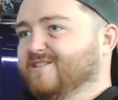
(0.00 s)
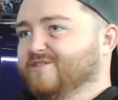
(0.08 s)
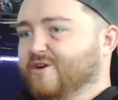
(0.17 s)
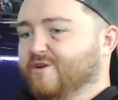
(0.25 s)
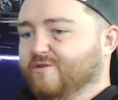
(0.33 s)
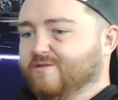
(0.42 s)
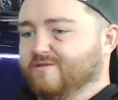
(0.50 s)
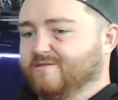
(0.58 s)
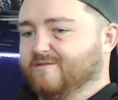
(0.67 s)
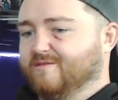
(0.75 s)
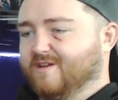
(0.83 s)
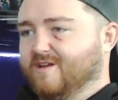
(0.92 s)
So
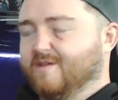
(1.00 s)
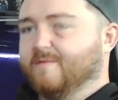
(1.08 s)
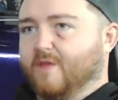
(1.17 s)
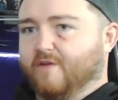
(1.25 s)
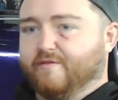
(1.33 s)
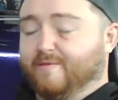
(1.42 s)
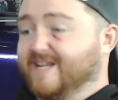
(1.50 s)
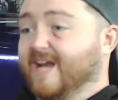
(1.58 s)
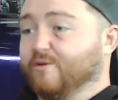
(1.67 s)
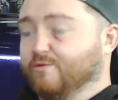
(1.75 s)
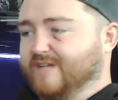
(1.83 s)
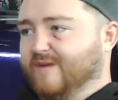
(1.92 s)
from a
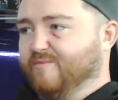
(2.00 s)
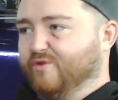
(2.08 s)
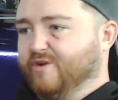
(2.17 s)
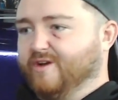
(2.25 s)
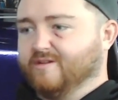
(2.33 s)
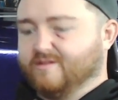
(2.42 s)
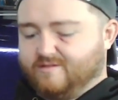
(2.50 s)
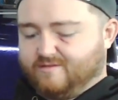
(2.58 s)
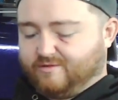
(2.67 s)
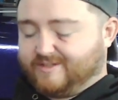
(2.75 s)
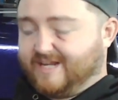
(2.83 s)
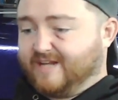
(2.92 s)
technical standpoint
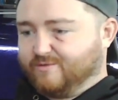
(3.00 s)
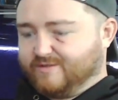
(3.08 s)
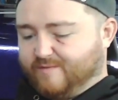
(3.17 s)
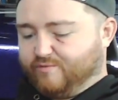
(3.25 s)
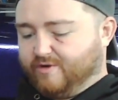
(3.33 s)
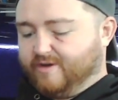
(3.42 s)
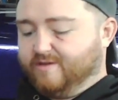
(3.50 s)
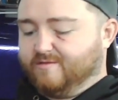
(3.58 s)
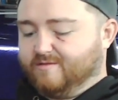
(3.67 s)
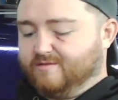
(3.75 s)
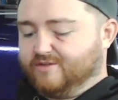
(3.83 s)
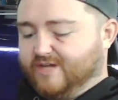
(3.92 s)
or a tactical standpoint,
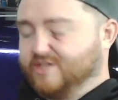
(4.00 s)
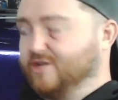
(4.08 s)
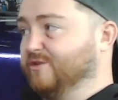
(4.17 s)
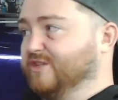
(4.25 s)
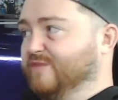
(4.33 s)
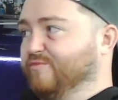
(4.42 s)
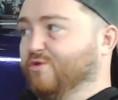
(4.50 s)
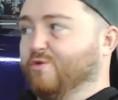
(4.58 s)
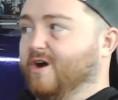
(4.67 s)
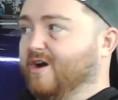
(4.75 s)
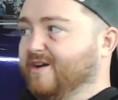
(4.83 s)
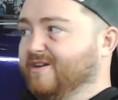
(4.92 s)
chance of losing the ball
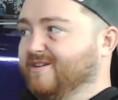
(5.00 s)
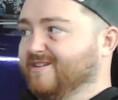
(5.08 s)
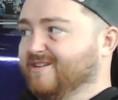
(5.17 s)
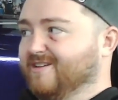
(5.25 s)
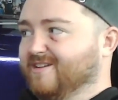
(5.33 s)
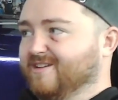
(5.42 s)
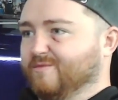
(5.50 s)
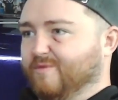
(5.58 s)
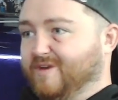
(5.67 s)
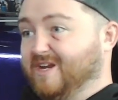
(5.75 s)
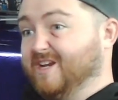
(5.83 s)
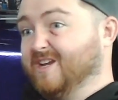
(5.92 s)
quite high
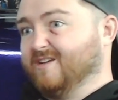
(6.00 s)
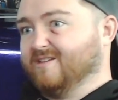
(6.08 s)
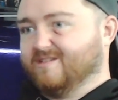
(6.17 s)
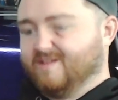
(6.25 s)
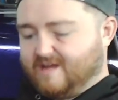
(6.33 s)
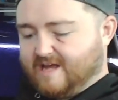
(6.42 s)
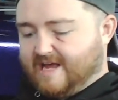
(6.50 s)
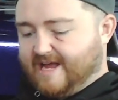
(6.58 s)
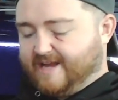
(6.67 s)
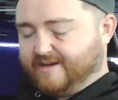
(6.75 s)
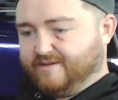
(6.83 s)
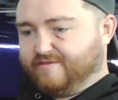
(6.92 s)
when we need it.
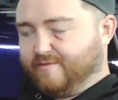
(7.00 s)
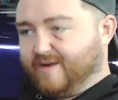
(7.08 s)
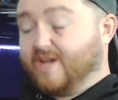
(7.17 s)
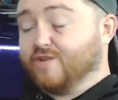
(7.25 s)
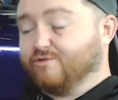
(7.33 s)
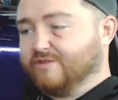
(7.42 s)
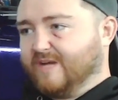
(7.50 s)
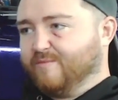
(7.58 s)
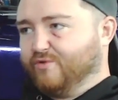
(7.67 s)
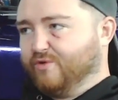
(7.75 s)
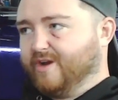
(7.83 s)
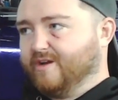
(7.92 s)
And from an injury
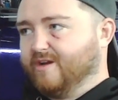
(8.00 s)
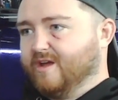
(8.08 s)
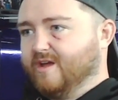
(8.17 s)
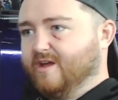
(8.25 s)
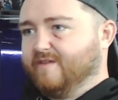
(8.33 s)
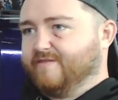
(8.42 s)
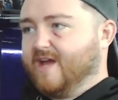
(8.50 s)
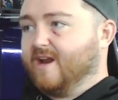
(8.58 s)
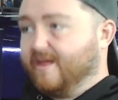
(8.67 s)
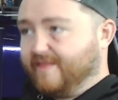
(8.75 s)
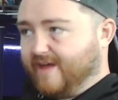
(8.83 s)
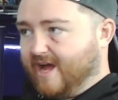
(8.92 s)
standpoint, if they're
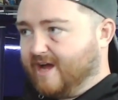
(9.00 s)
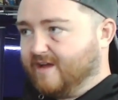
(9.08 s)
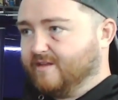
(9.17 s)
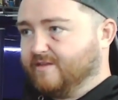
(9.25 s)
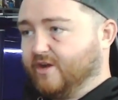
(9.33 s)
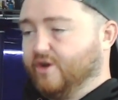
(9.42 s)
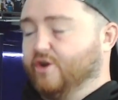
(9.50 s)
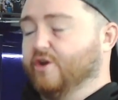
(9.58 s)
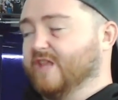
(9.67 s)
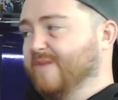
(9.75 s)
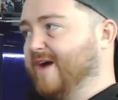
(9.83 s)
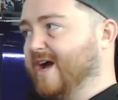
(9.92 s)
like that, they're going to
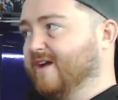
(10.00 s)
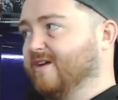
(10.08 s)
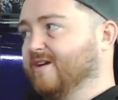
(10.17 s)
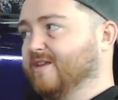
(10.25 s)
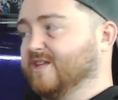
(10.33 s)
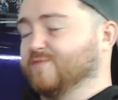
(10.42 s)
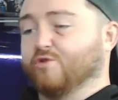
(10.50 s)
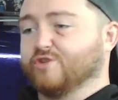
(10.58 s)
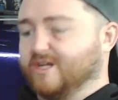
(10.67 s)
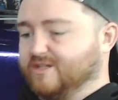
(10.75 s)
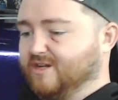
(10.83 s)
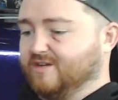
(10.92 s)
hurt their back, and there's more
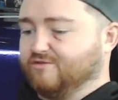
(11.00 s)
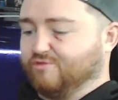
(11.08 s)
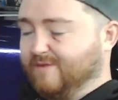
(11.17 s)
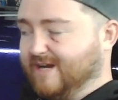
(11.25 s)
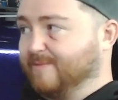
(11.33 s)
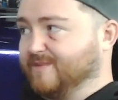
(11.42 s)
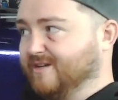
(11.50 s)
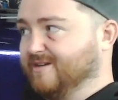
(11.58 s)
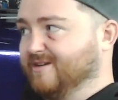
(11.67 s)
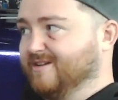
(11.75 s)
chance the scrum collapses.